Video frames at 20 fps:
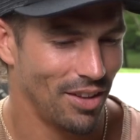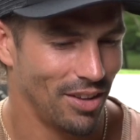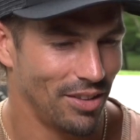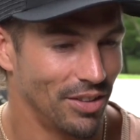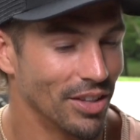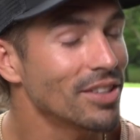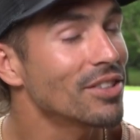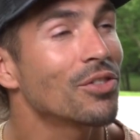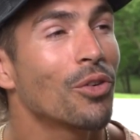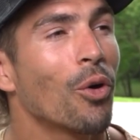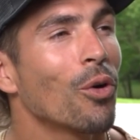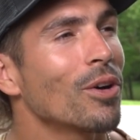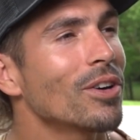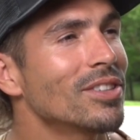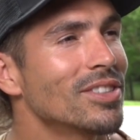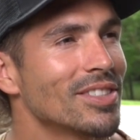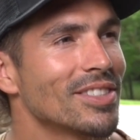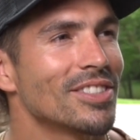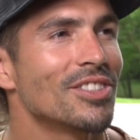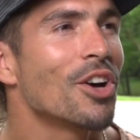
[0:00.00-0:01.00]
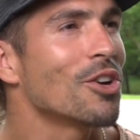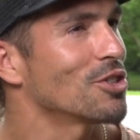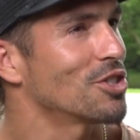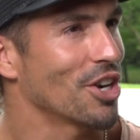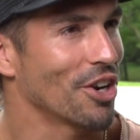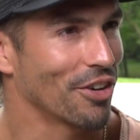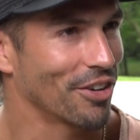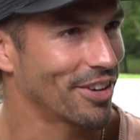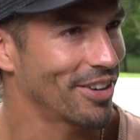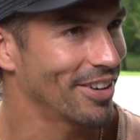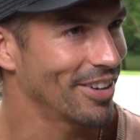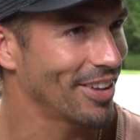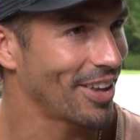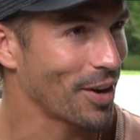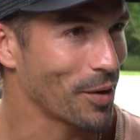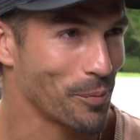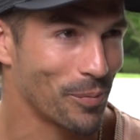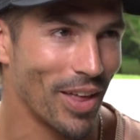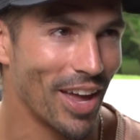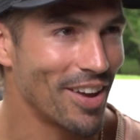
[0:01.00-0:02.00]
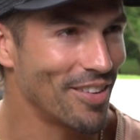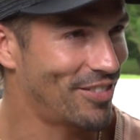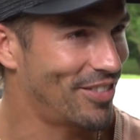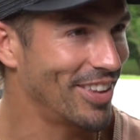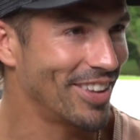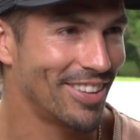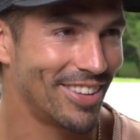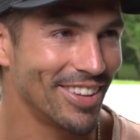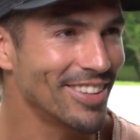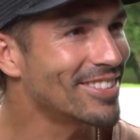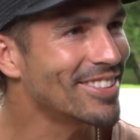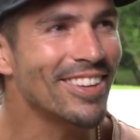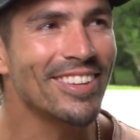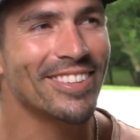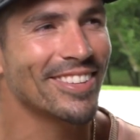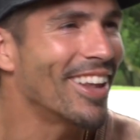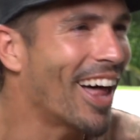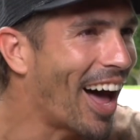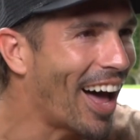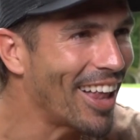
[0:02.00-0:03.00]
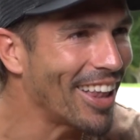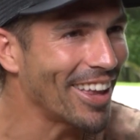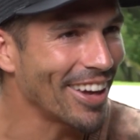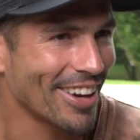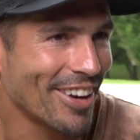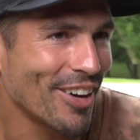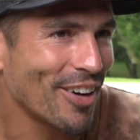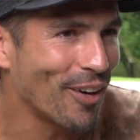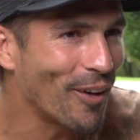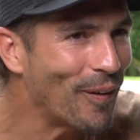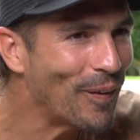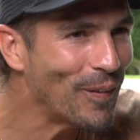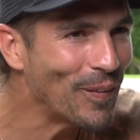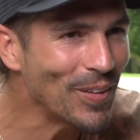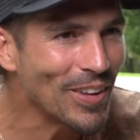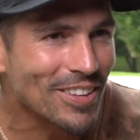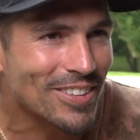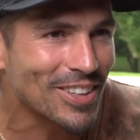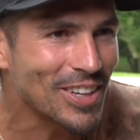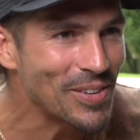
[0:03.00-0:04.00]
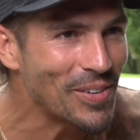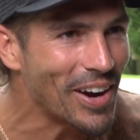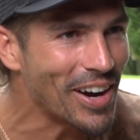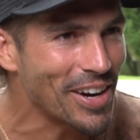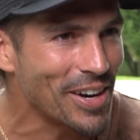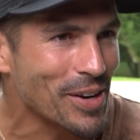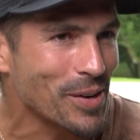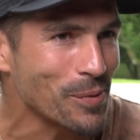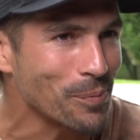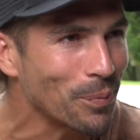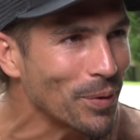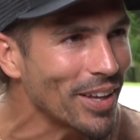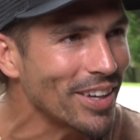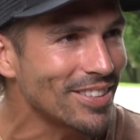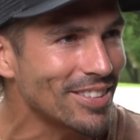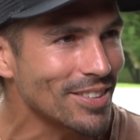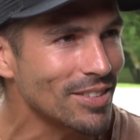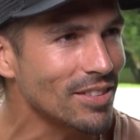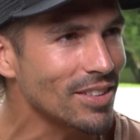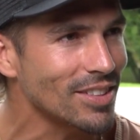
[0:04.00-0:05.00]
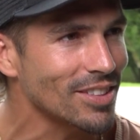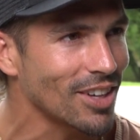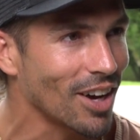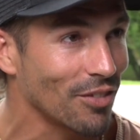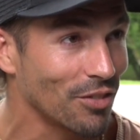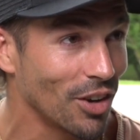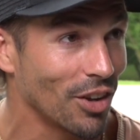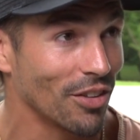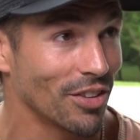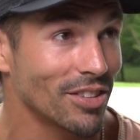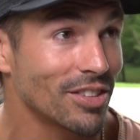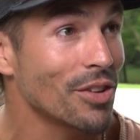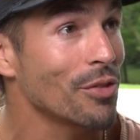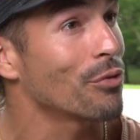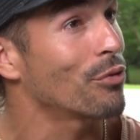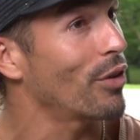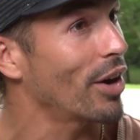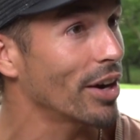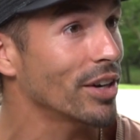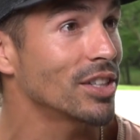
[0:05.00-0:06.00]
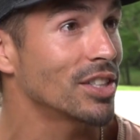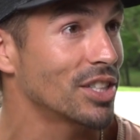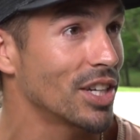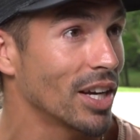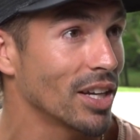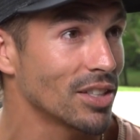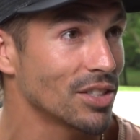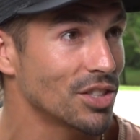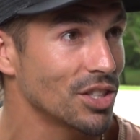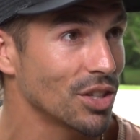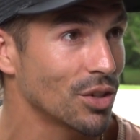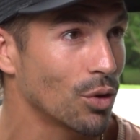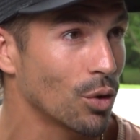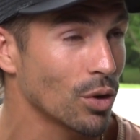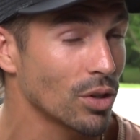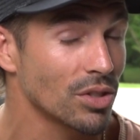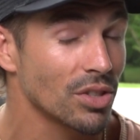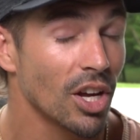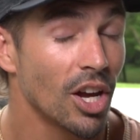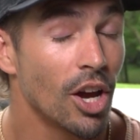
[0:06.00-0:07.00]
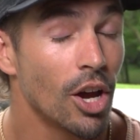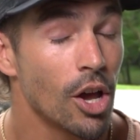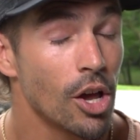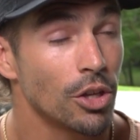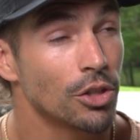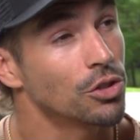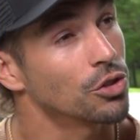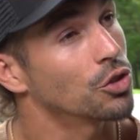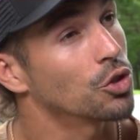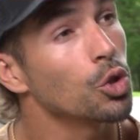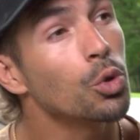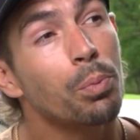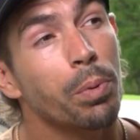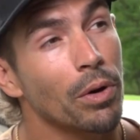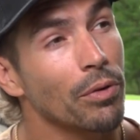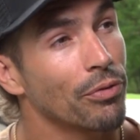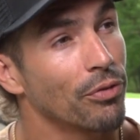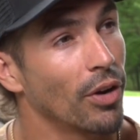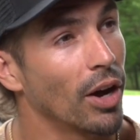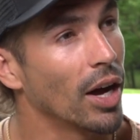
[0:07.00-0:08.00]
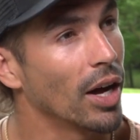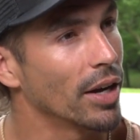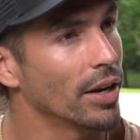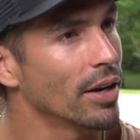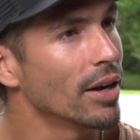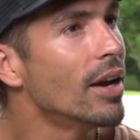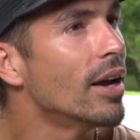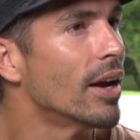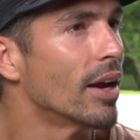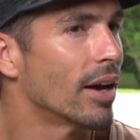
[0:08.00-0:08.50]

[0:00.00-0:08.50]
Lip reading: This course is no joke. Like this is not like let's go out here and play some disc golf. No, this is a very challenging course, super fun.